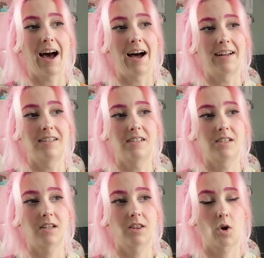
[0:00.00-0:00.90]

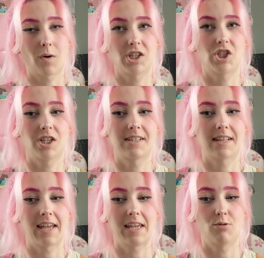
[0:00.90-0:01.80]
And the questions
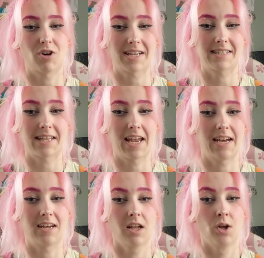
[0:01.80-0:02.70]
that he were
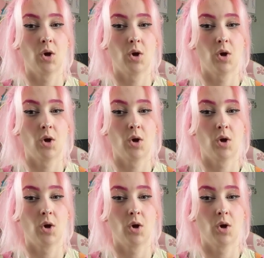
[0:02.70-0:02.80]
asking